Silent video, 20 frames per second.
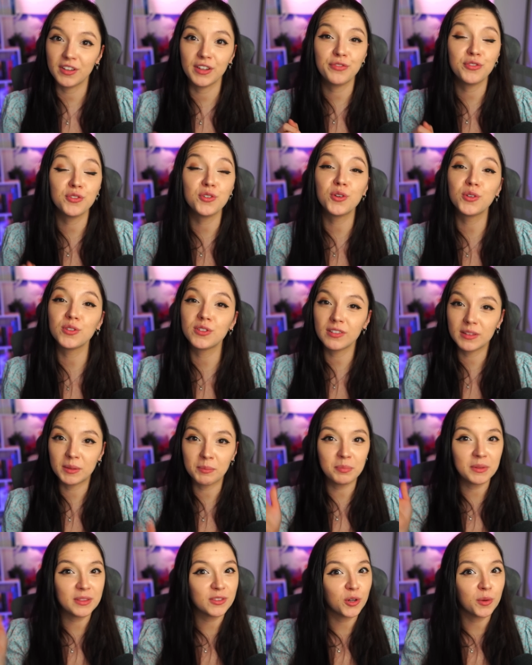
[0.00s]
If you go to the
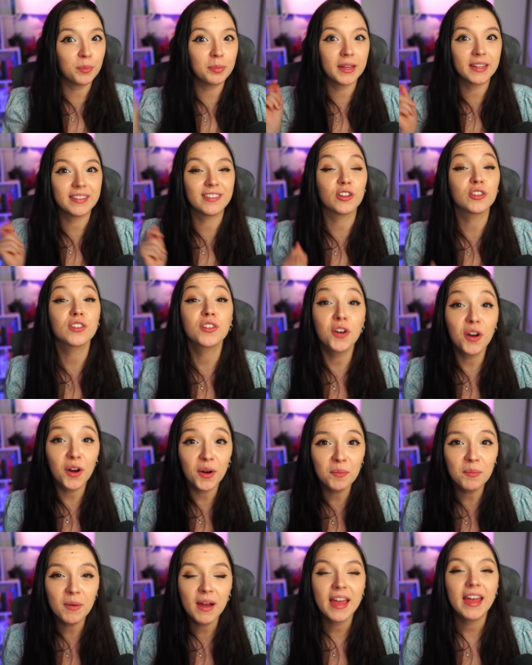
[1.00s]

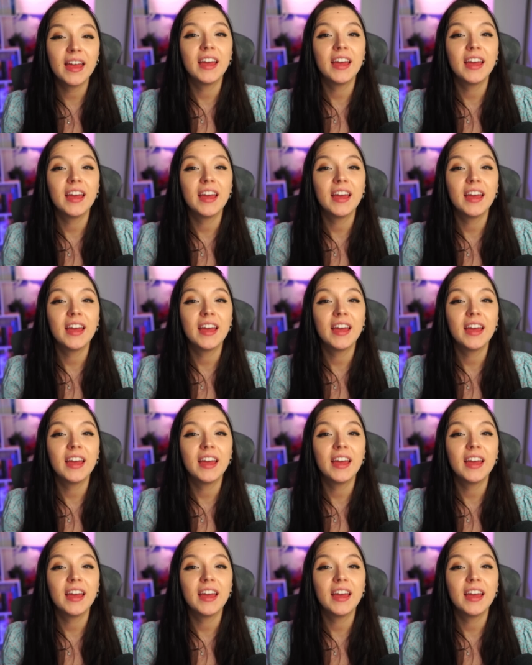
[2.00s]
beatopia.com,